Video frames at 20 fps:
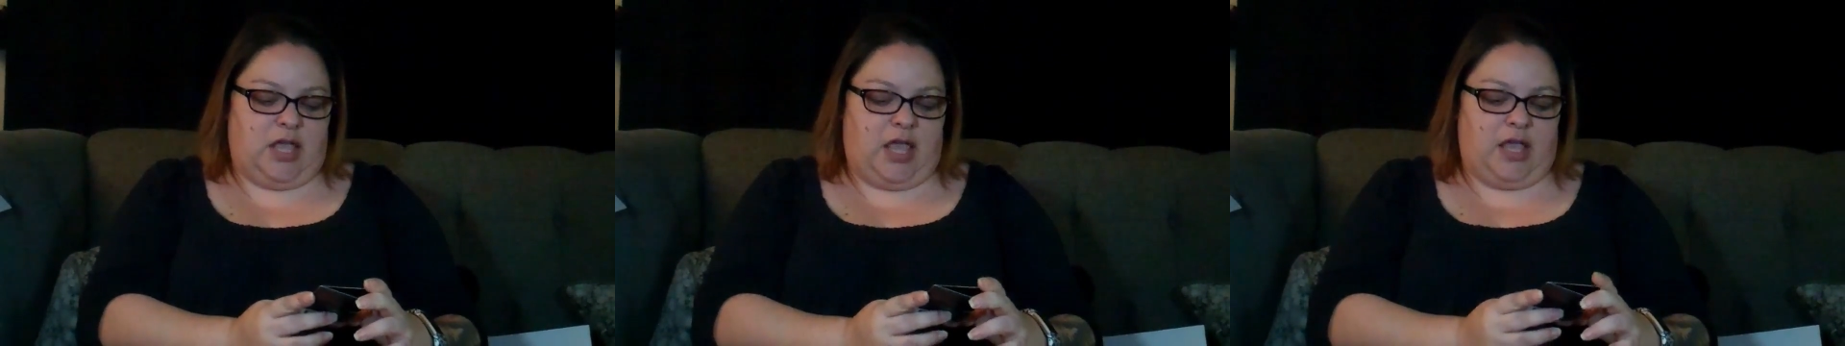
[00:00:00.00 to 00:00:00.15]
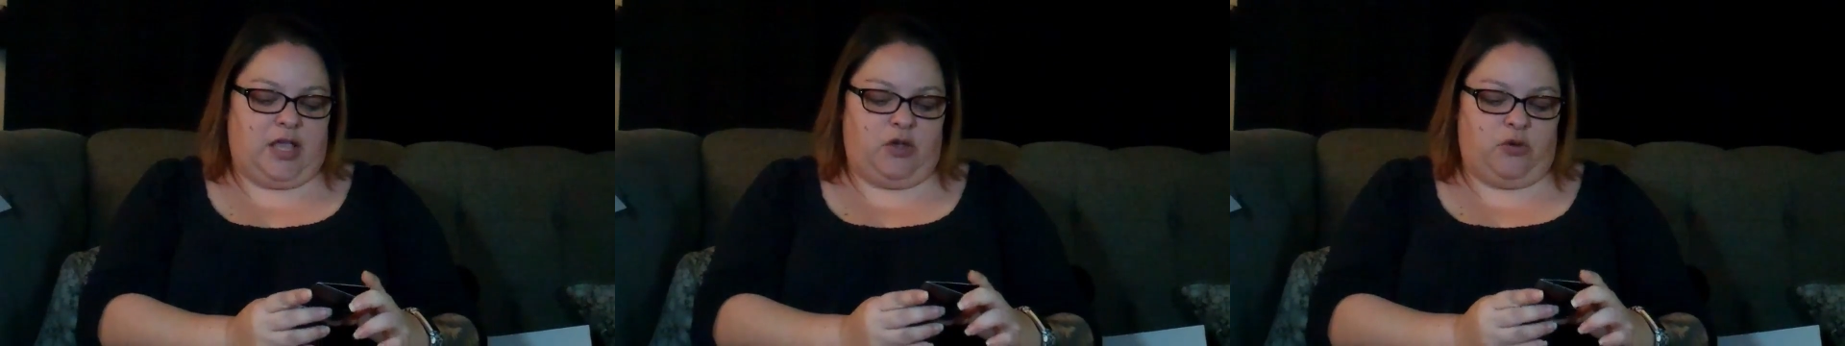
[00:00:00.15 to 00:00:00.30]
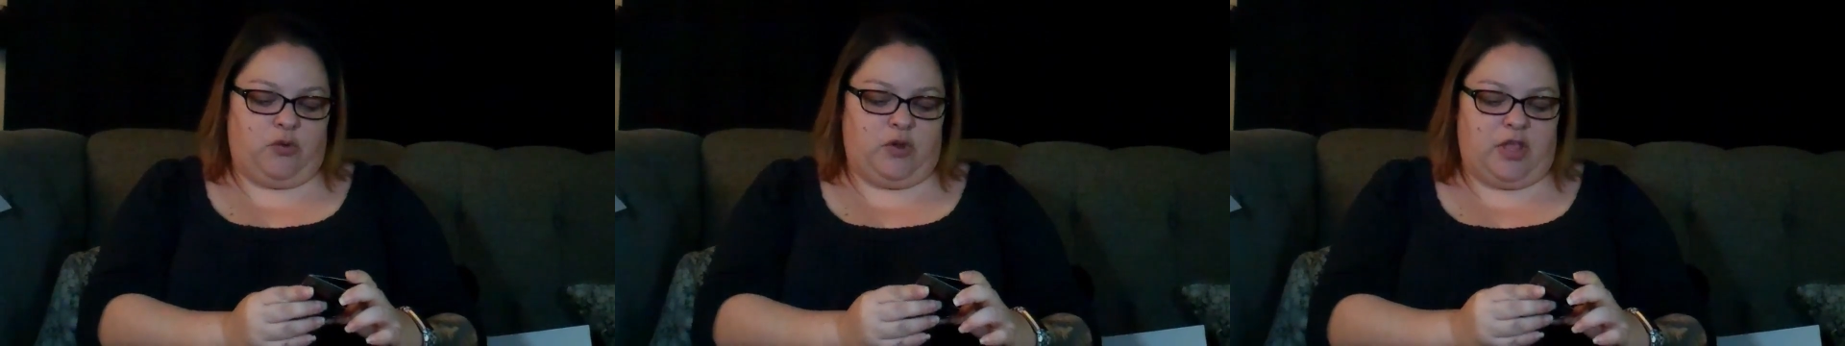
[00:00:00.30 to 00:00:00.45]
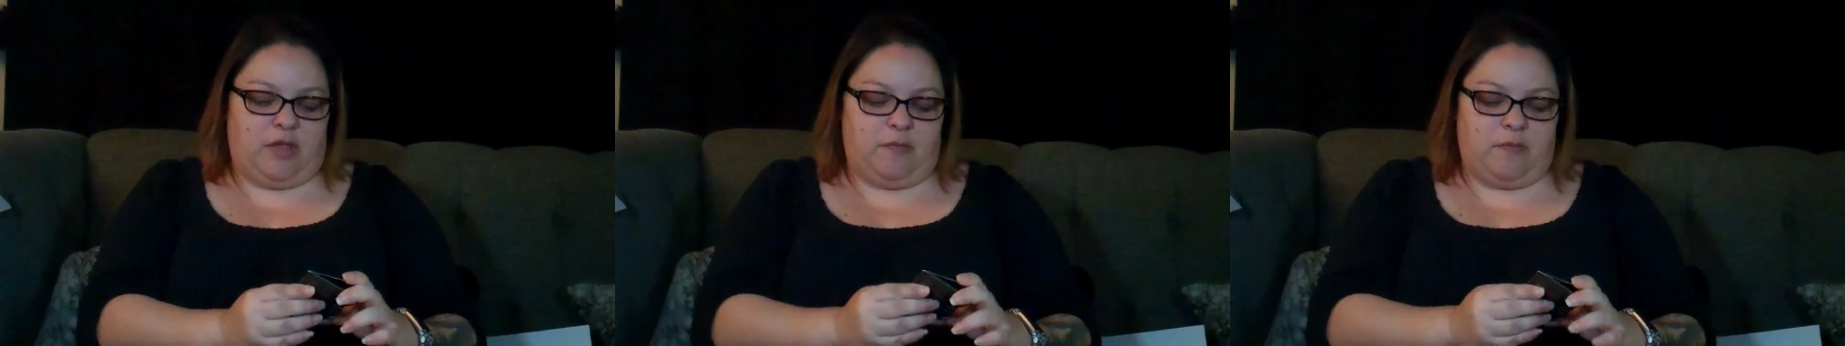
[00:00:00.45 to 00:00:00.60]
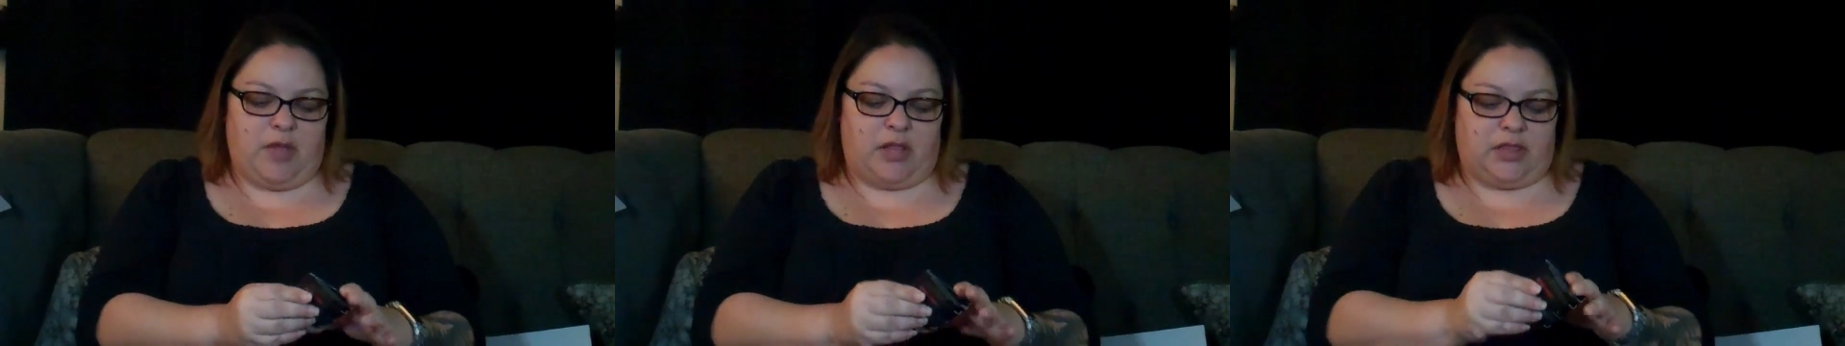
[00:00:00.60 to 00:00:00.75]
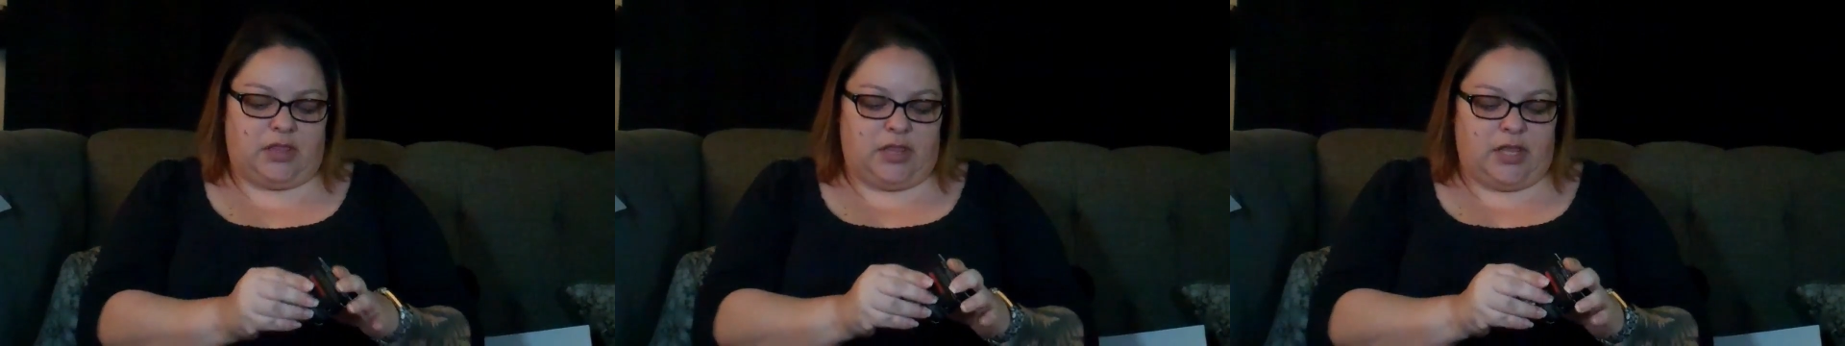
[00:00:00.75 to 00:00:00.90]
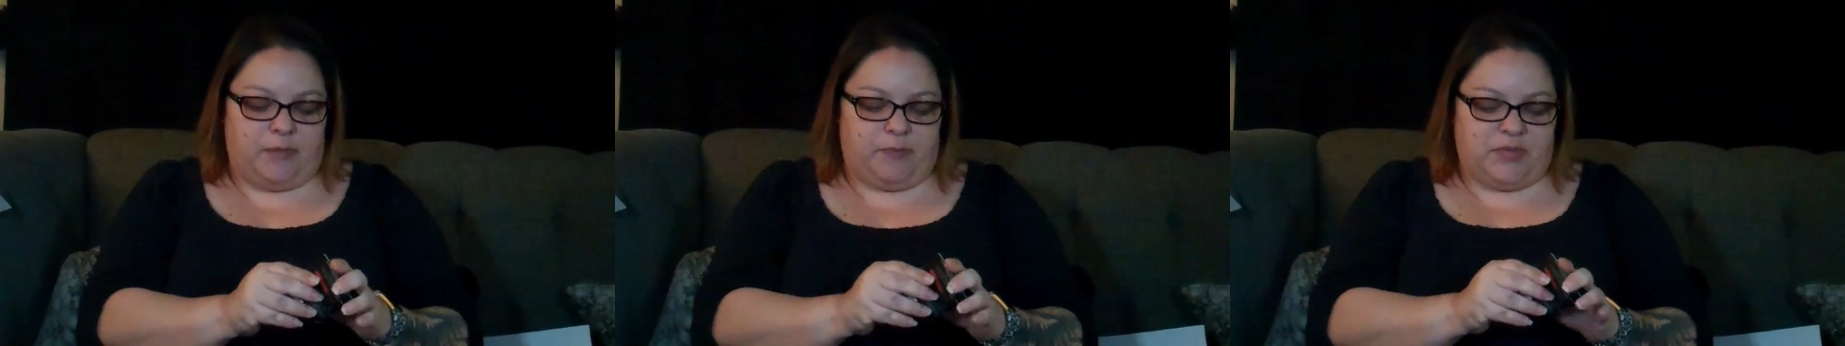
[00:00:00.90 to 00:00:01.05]
a cream
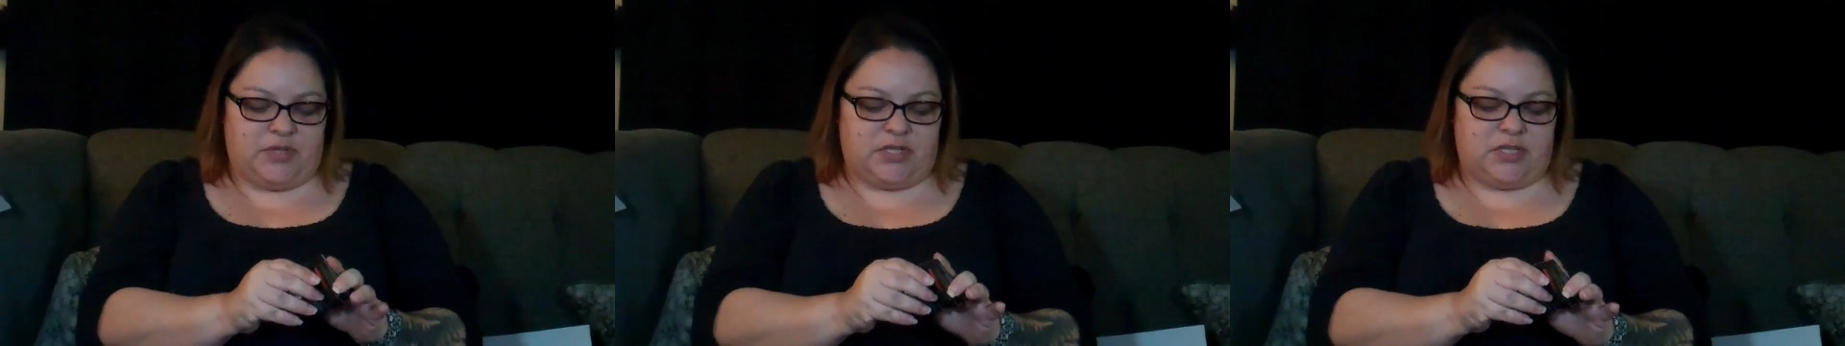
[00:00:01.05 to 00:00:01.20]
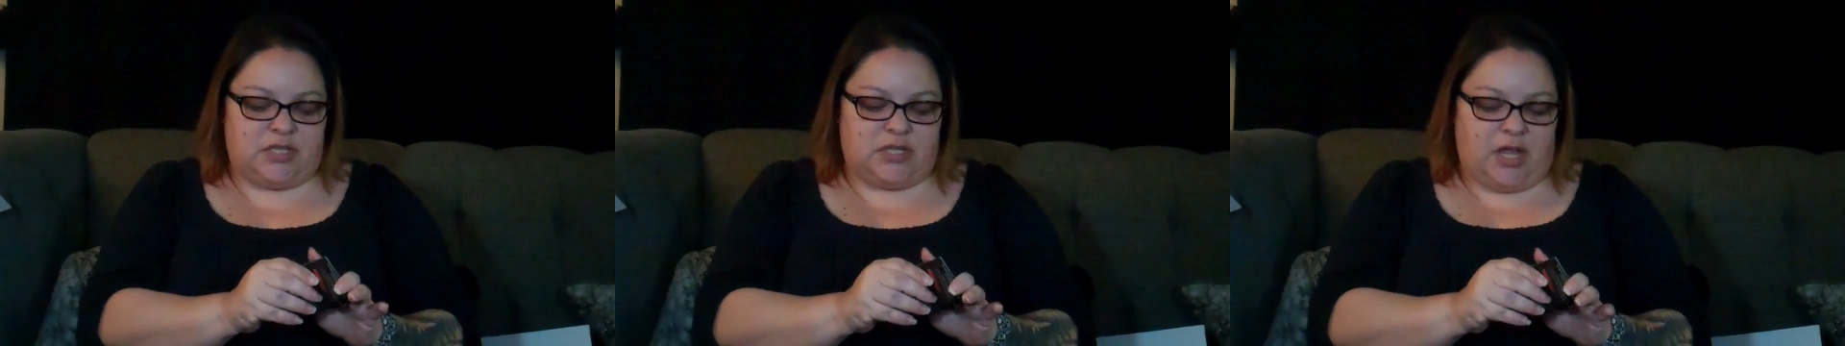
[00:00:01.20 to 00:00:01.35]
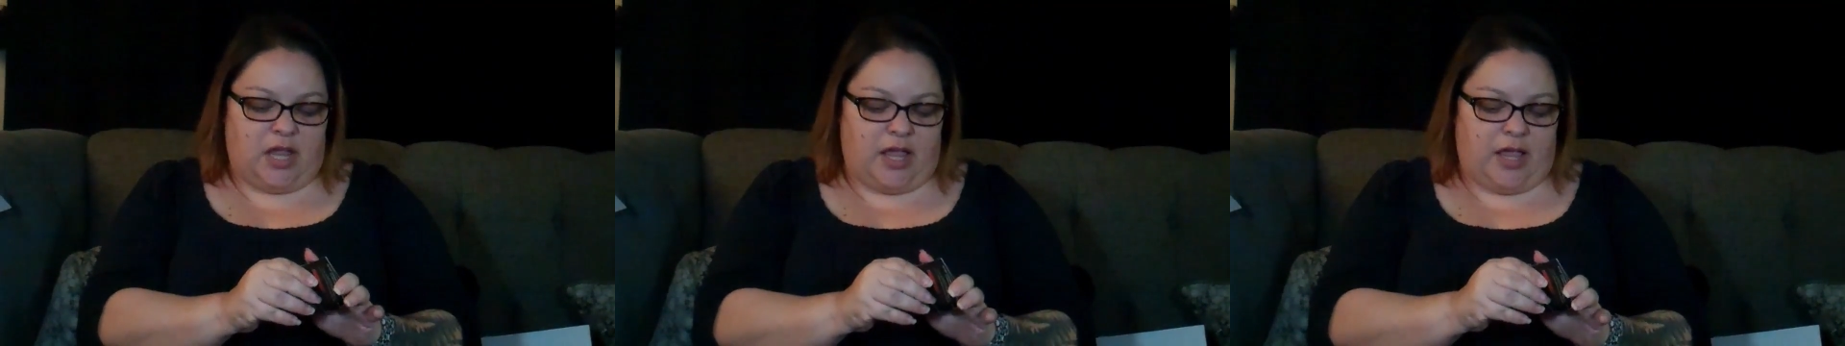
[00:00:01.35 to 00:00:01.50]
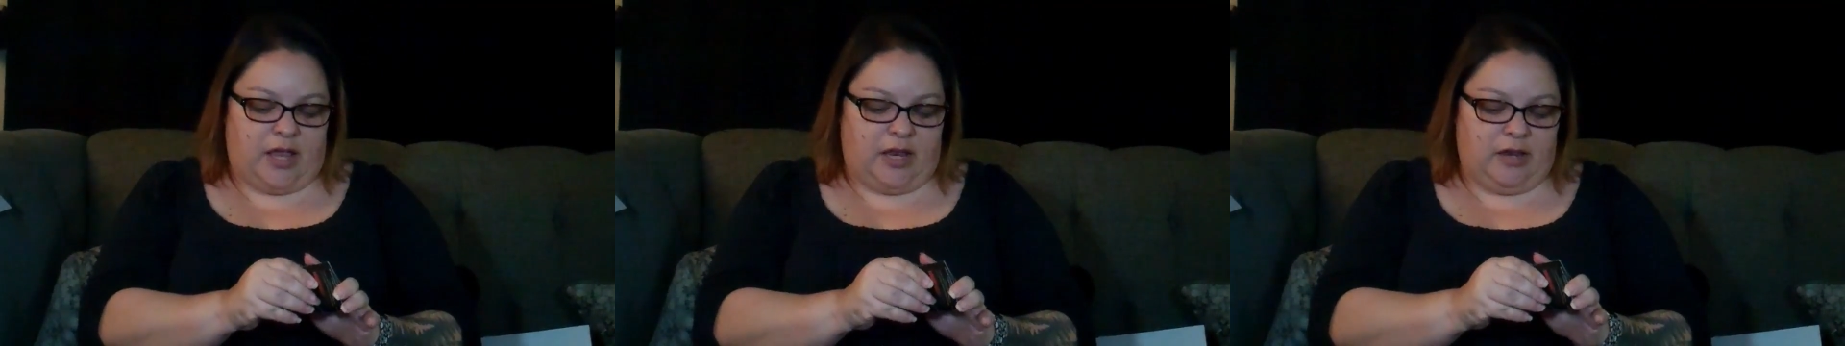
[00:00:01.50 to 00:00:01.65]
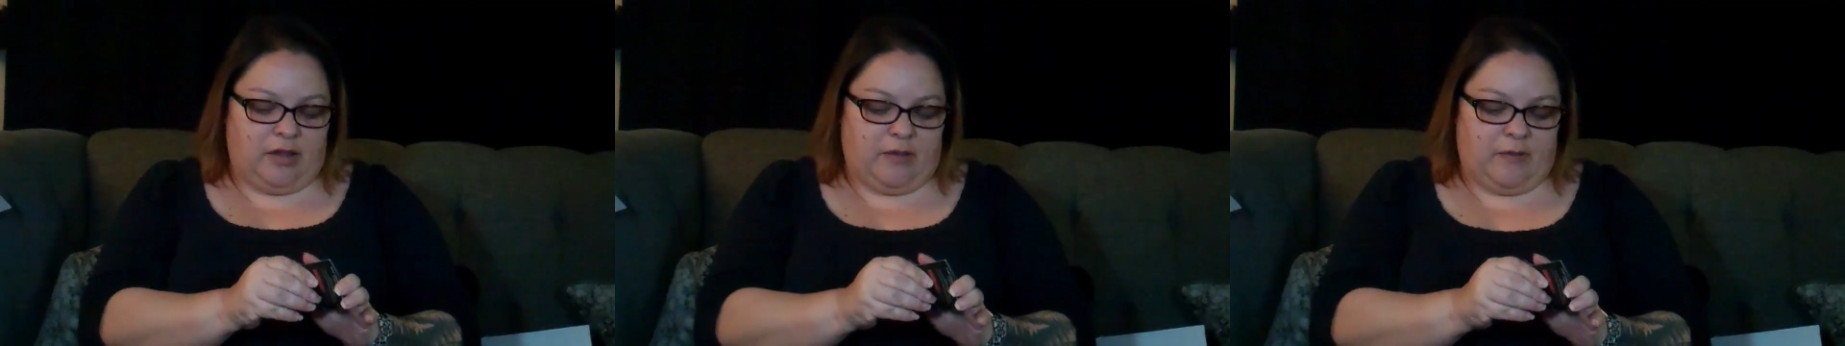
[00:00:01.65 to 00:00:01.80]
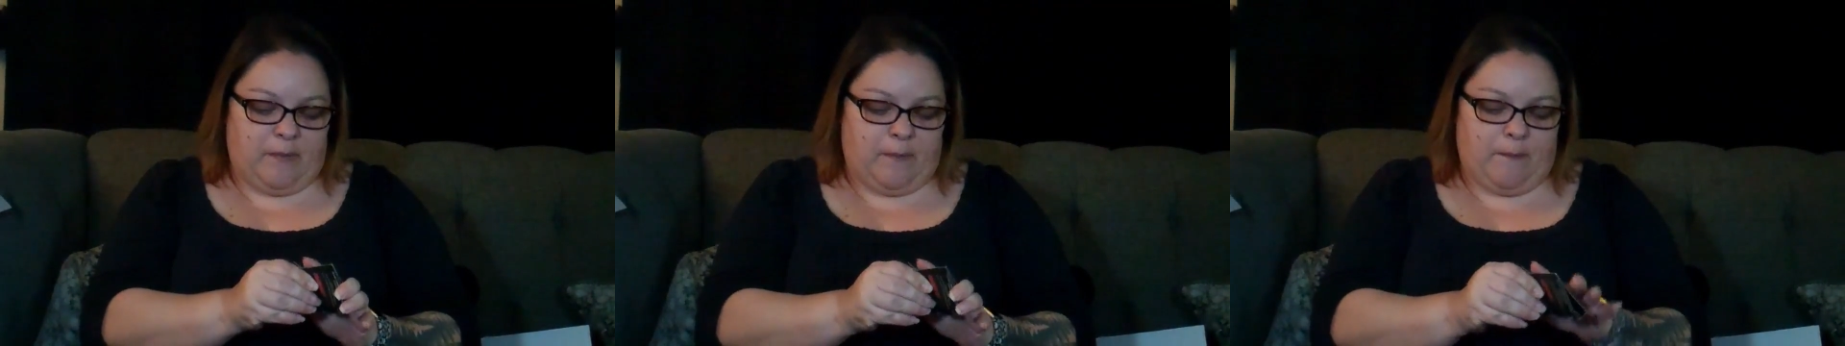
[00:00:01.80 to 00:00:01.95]
lip stain.